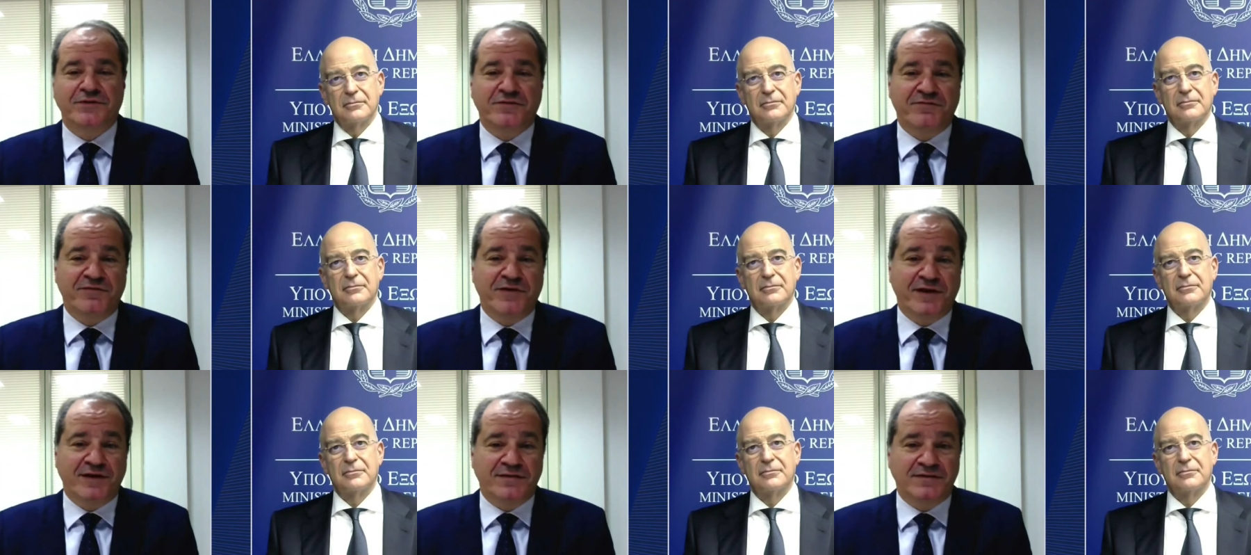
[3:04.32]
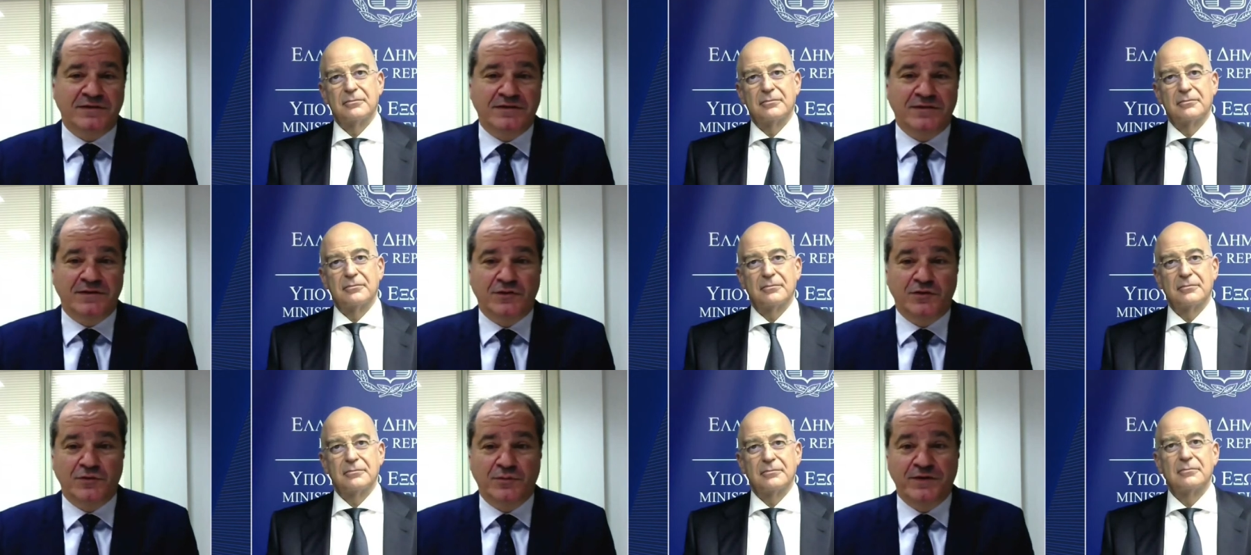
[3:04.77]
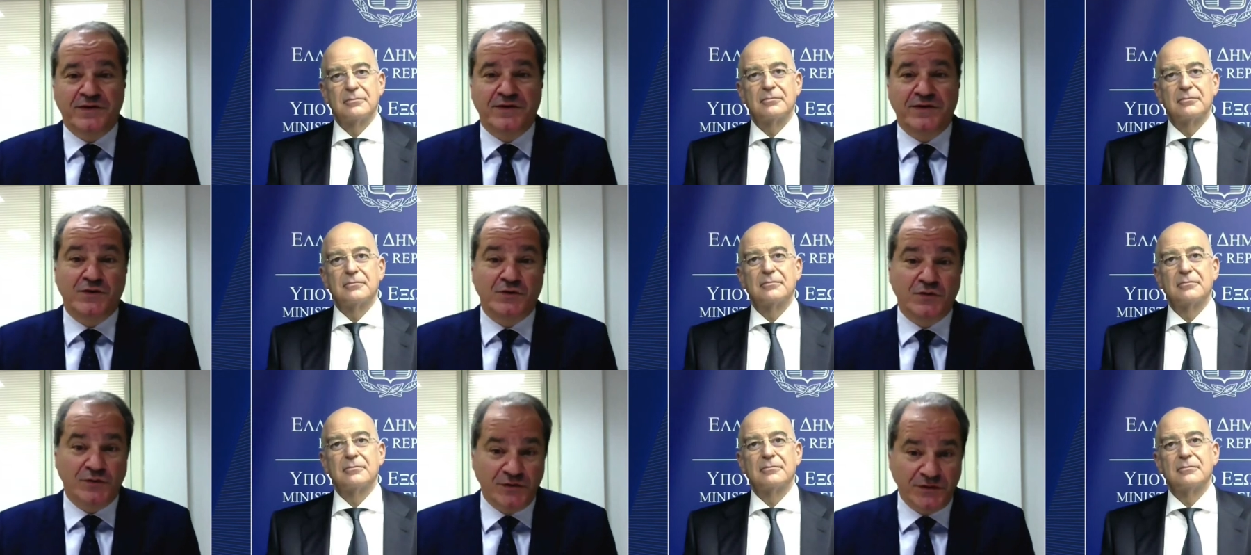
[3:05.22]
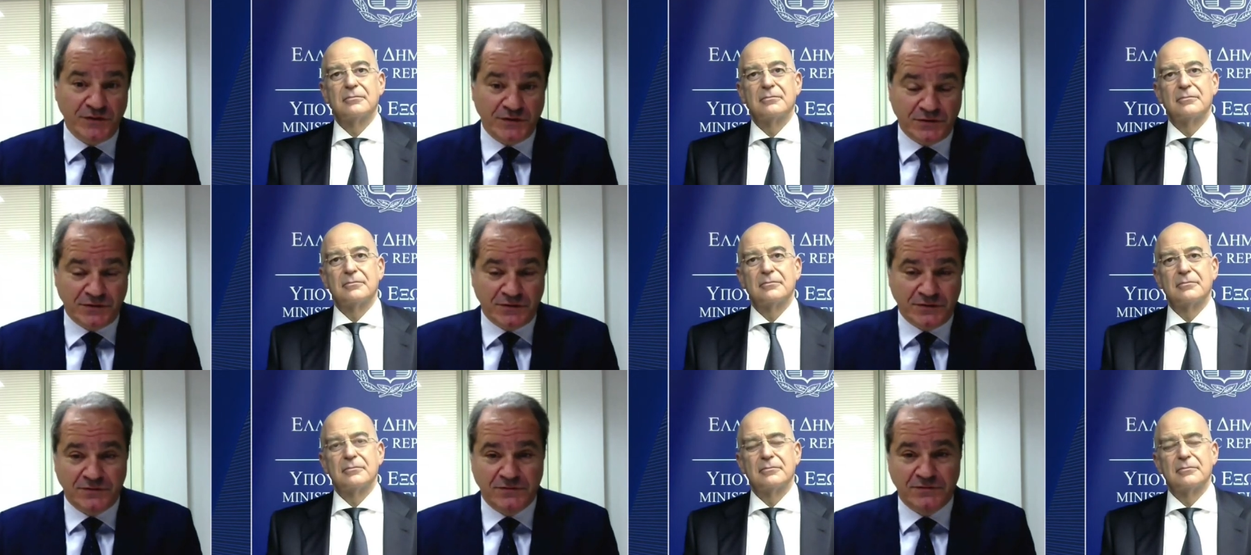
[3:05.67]
Speaker 1: about the fact that the European
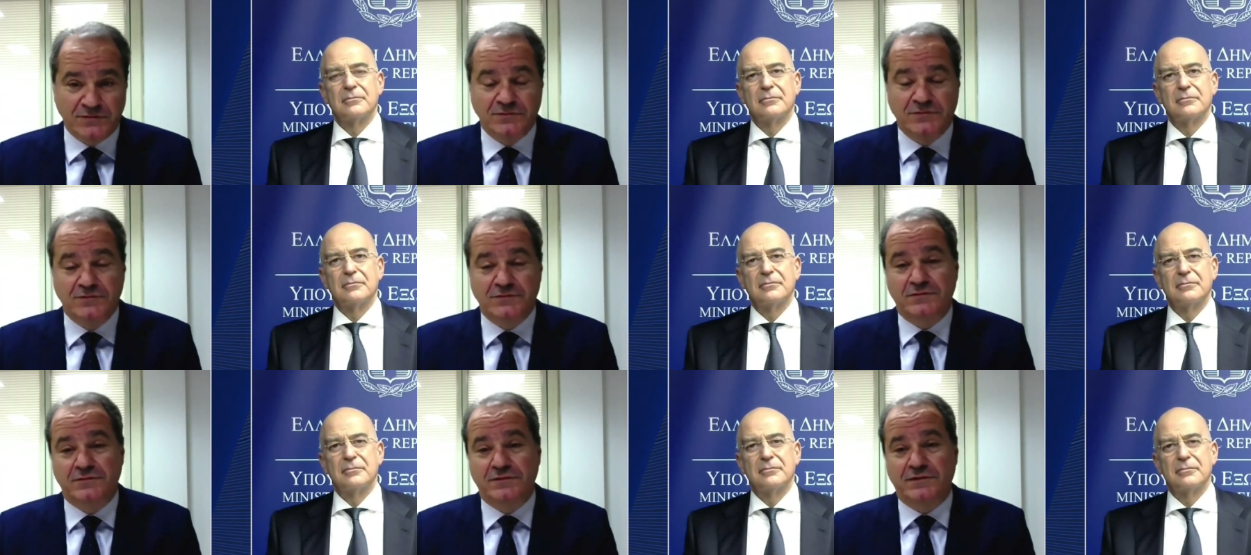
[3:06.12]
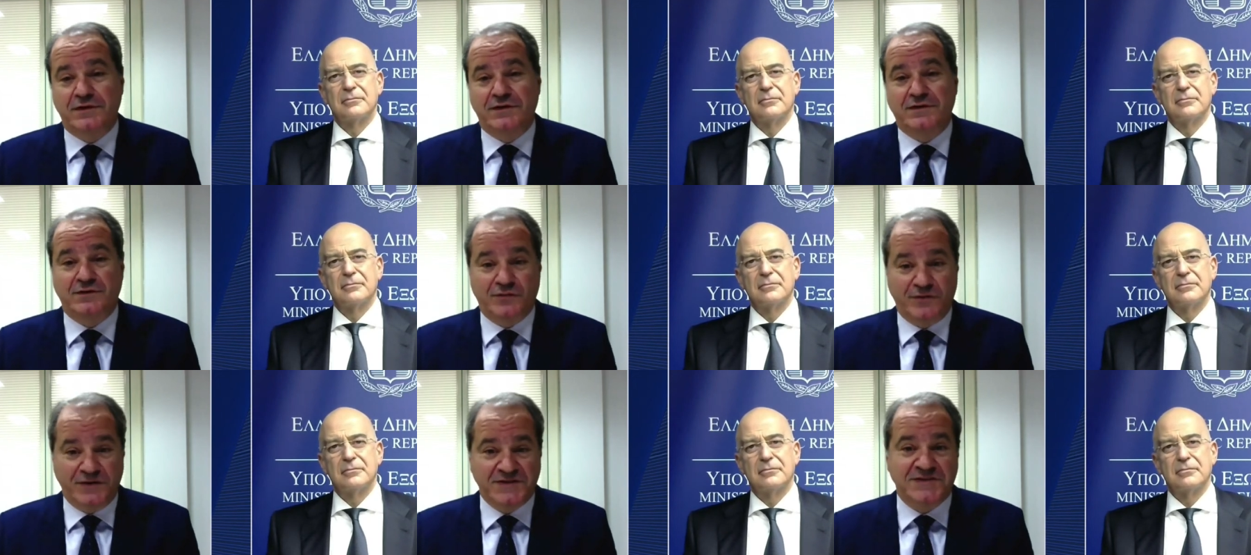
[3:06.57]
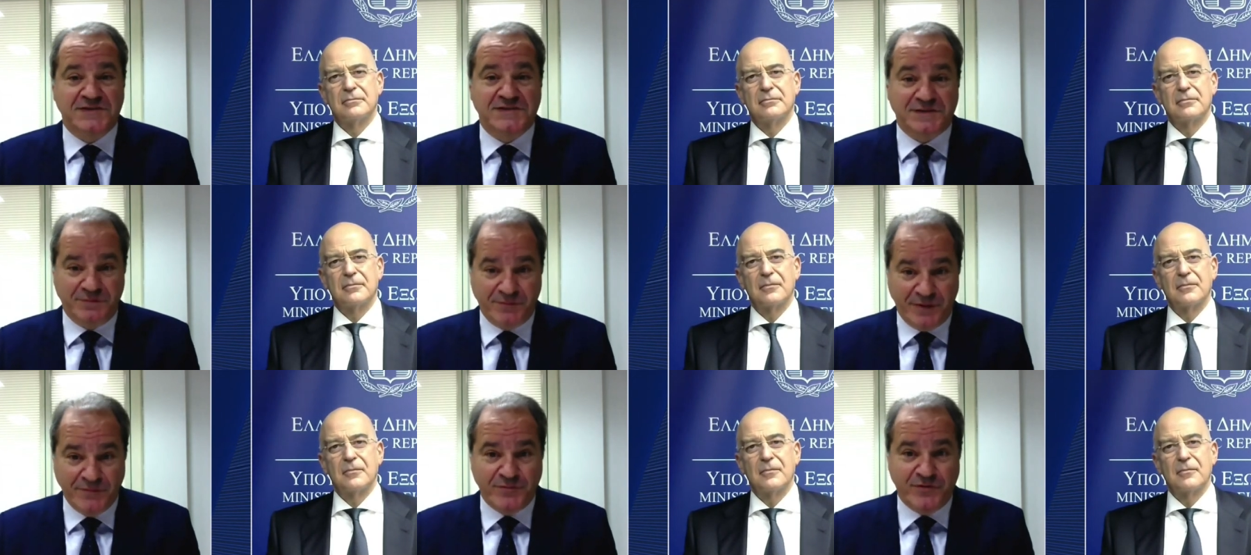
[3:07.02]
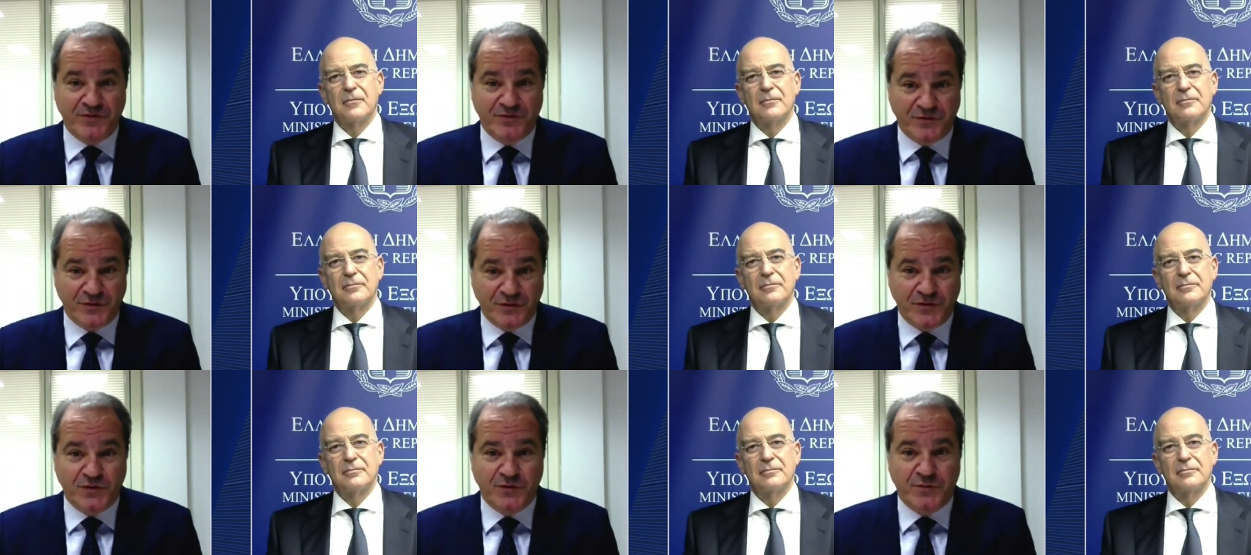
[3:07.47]
Union, and Greece is a
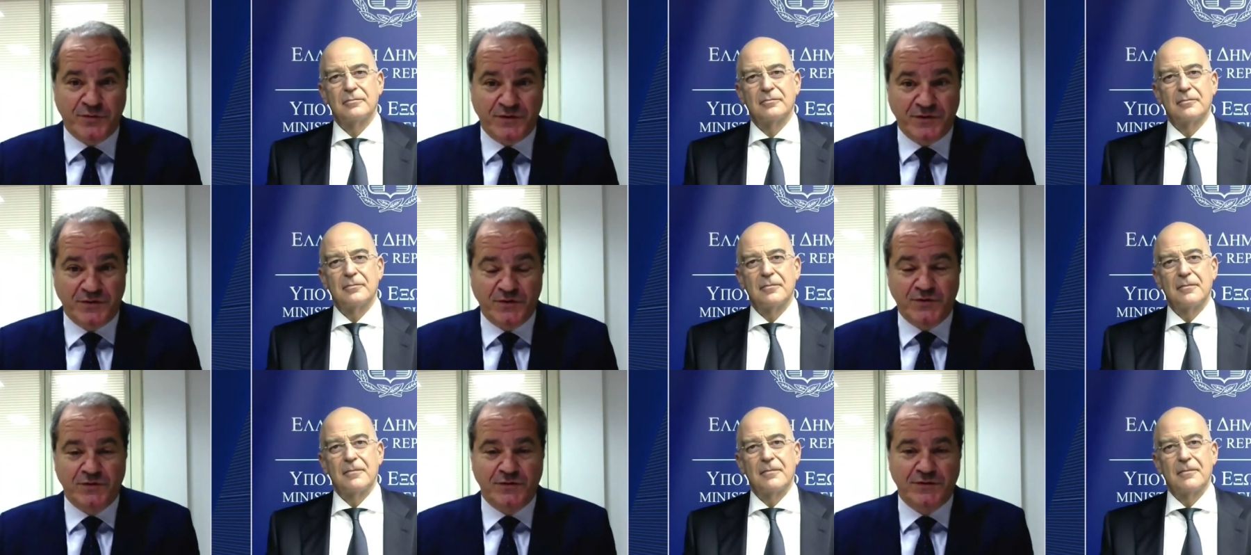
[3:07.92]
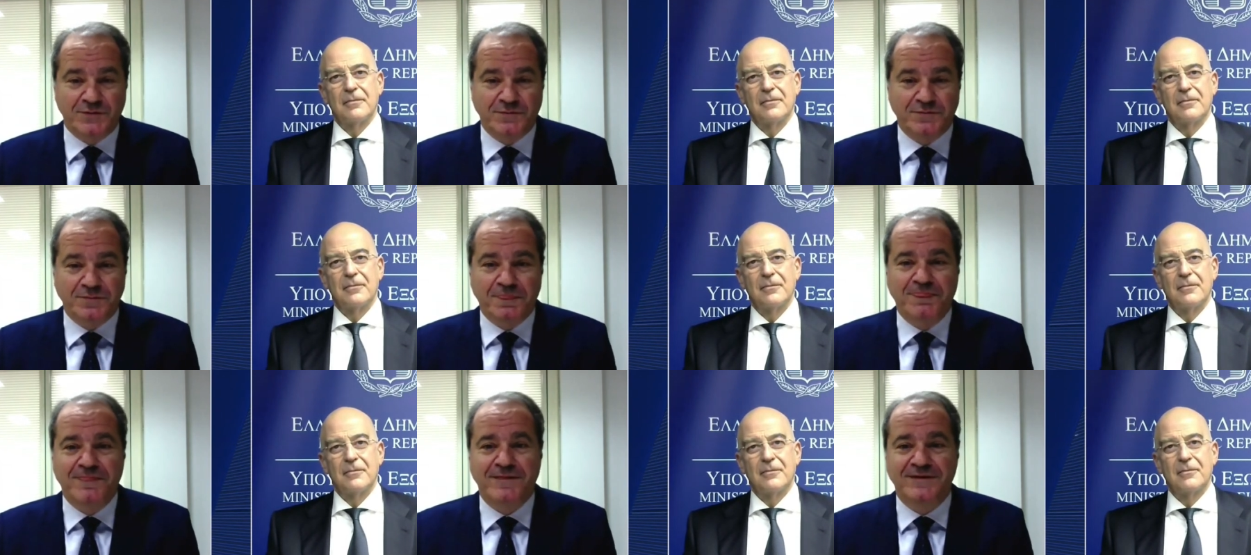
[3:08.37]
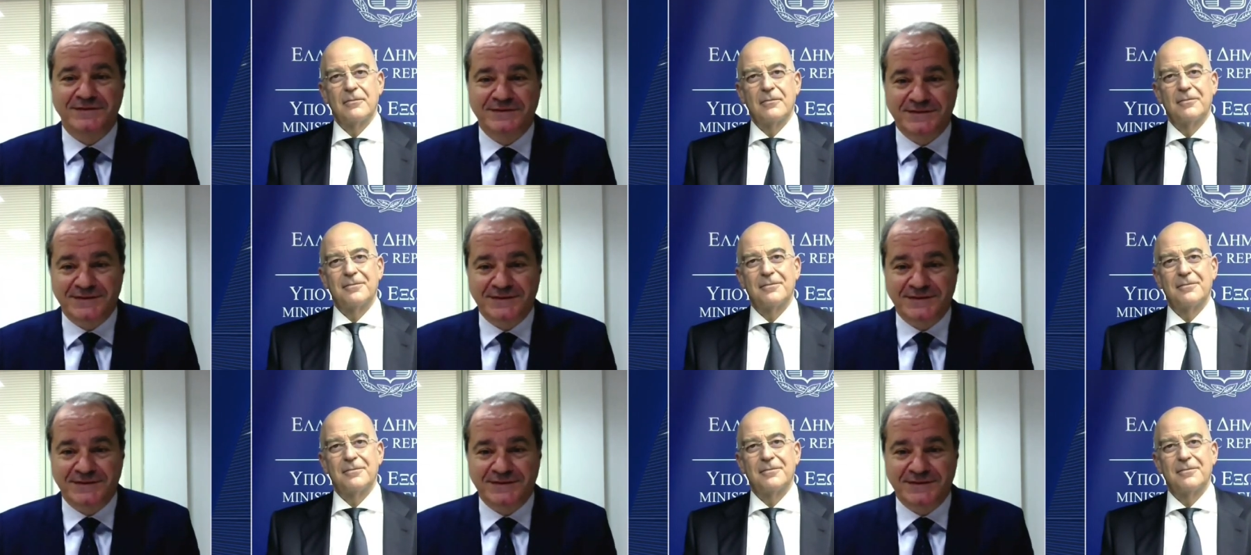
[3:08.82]
member of the European Union,